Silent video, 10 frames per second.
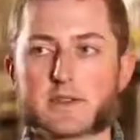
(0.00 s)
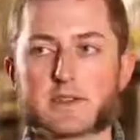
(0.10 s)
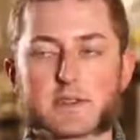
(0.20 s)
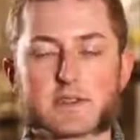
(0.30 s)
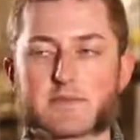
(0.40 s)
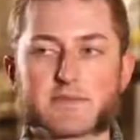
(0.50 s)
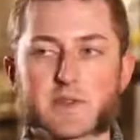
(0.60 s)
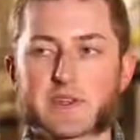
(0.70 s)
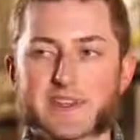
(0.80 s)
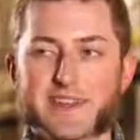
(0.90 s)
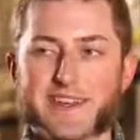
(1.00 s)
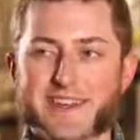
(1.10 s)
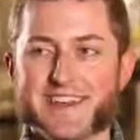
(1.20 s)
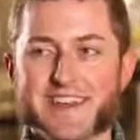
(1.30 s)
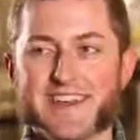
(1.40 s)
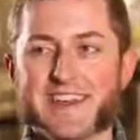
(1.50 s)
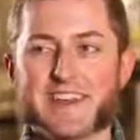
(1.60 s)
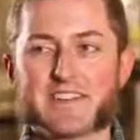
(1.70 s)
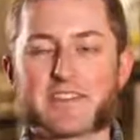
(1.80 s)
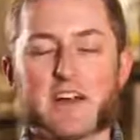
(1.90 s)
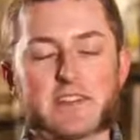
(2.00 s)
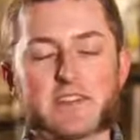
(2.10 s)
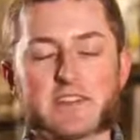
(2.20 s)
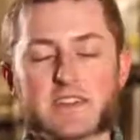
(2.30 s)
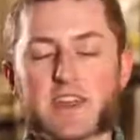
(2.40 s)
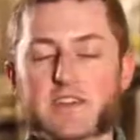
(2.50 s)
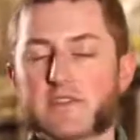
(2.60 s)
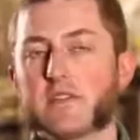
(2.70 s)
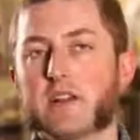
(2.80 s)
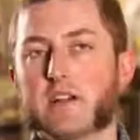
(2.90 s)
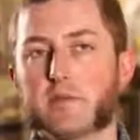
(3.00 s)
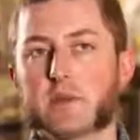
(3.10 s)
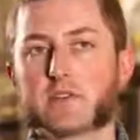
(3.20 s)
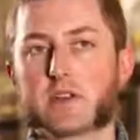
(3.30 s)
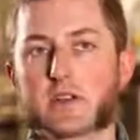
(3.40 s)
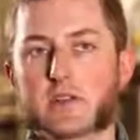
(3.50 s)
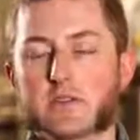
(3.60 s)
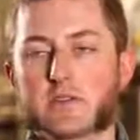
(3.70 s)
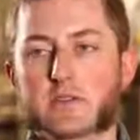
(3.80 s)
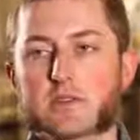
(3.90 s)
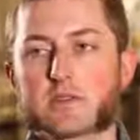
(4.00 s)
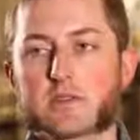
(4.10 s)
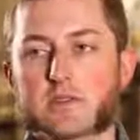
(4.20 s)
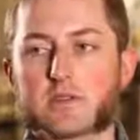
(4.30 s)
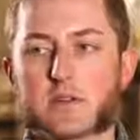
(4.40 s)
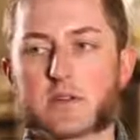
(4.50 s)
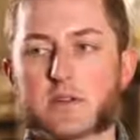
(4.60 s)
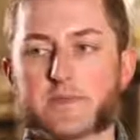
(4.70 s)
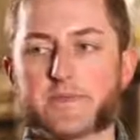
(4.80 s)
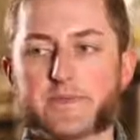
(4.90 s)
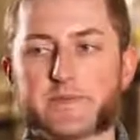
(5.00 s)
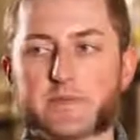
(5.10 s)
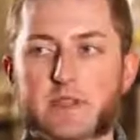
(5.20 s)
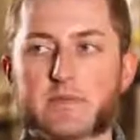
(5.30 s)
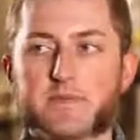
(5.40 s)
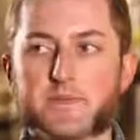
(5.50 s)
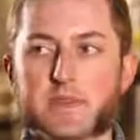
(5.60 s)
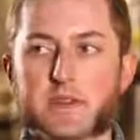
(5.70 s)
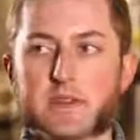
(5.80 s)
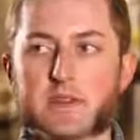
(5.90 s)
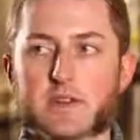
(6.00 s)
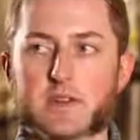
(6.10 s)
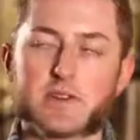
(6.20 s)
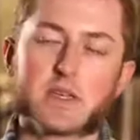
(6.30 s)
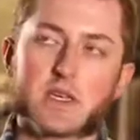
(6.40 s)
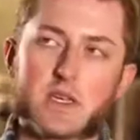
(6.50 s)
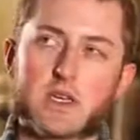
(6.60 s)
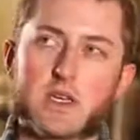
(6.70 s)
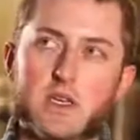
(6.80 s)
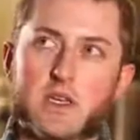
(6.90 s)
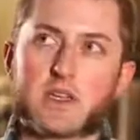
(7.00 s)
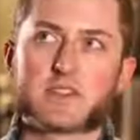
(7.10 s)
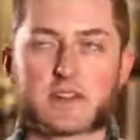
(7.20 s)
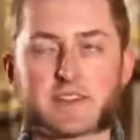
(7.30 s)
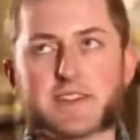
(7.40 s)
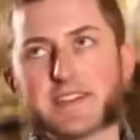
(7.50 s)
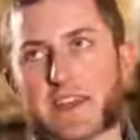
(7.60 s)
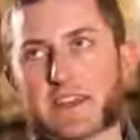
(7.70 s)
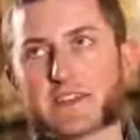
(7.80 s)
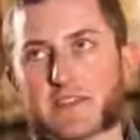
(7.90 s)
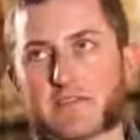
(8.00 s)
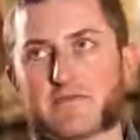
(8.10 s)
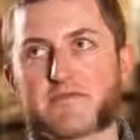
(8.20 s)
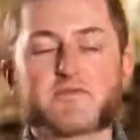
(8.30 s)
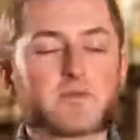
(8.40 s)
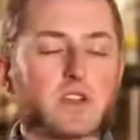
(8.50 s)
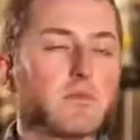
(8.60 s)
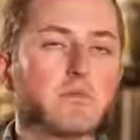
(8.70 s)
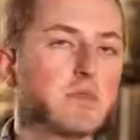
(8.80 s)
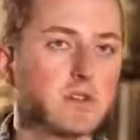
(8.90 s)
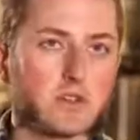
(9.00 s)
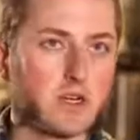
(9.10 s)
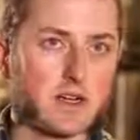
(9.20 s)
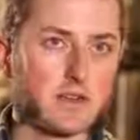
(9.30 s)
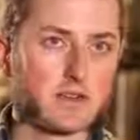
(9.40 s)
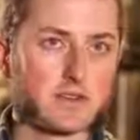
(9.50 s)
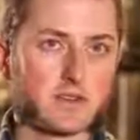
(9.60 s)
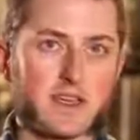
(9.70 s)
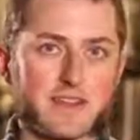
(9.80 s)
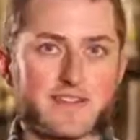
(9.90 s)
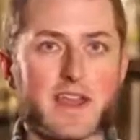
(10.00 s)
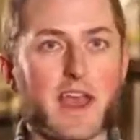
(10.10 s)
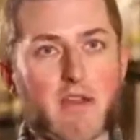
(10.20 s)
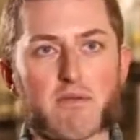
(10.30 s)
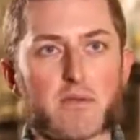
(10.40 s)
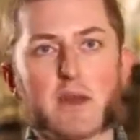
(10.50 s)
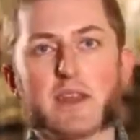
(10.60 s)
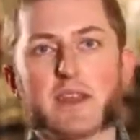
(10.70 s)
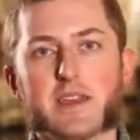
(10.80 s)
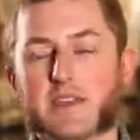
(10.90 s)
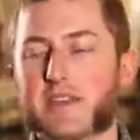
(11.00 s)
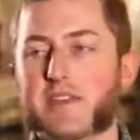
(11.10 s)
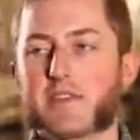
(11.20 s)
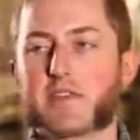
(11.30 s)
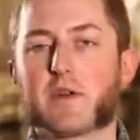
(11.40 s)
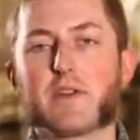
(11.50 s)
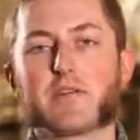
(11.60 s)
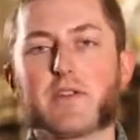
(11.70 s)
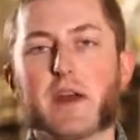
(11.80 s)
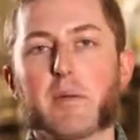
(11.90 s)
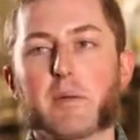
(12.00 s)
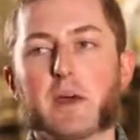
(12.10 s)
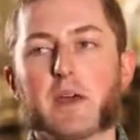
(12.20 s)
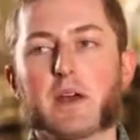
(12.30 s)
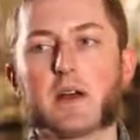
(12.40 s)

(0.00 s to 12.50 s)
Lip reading: just, it's not to the taste of a lot of beer drinkers. Right. It's not to the taste of some beer drinkers. I can't say everybody is going for that, but